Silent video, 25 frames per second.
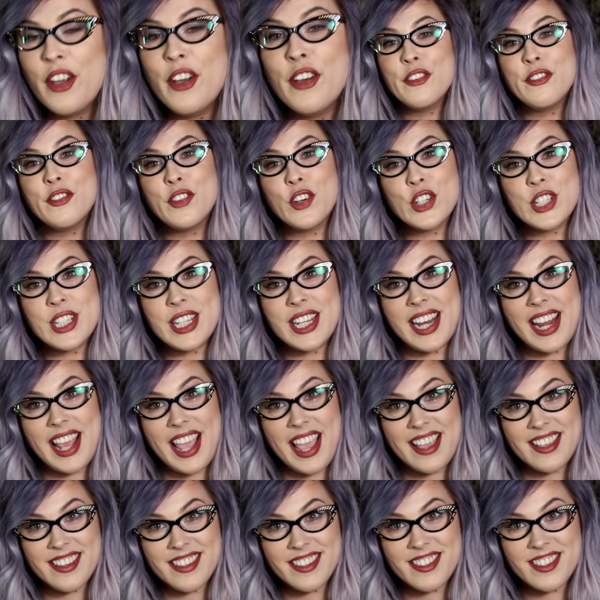for
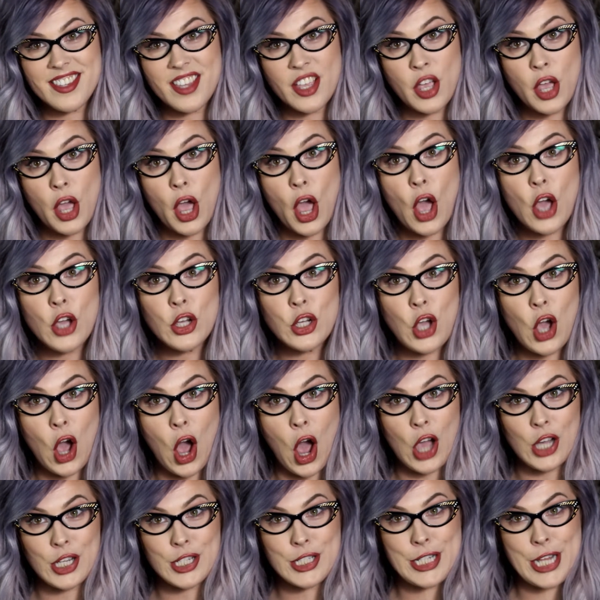today's
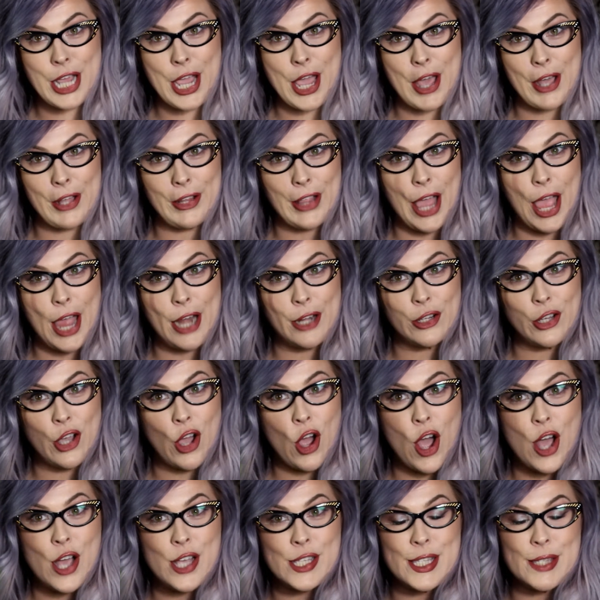cocktail and
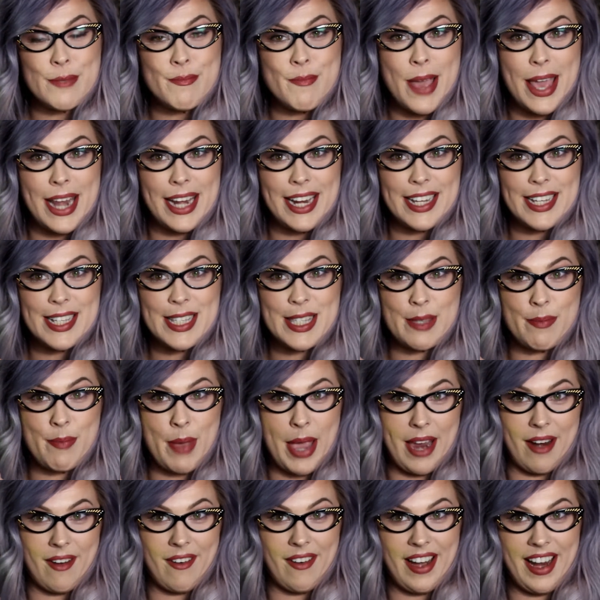cosmetics
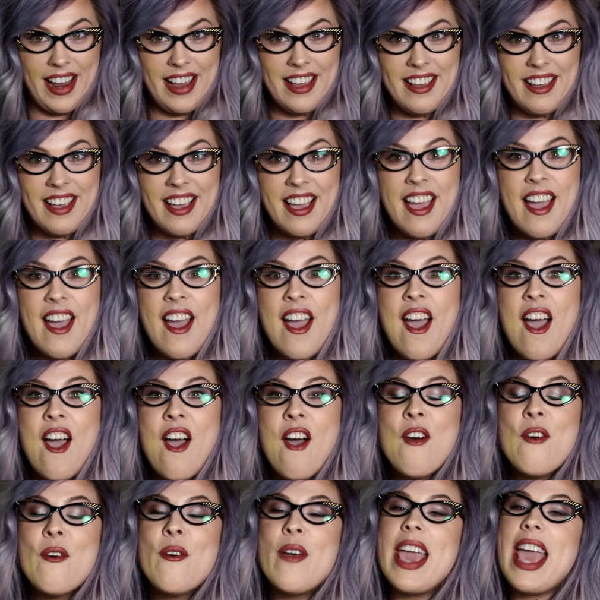pairing,
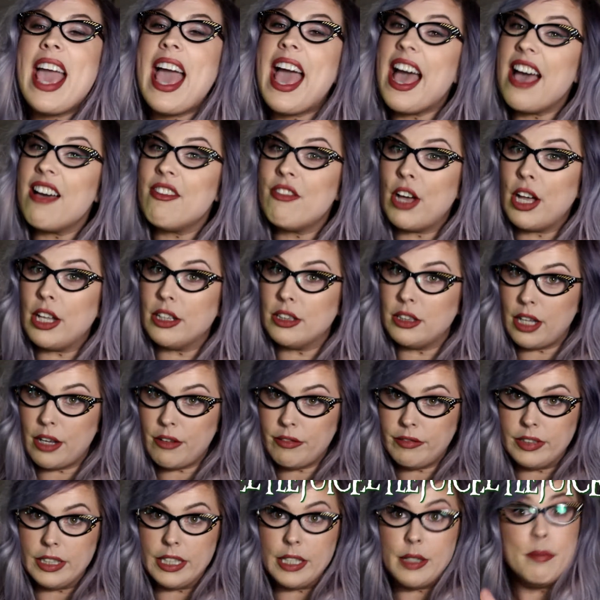we have a
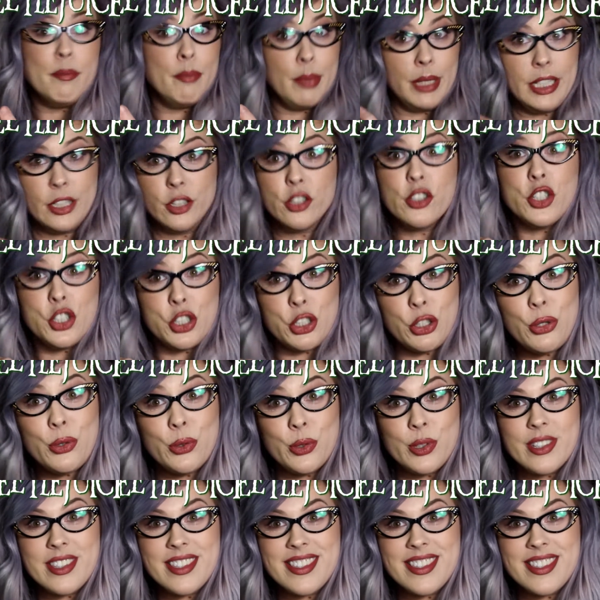lovely Beetlejuice.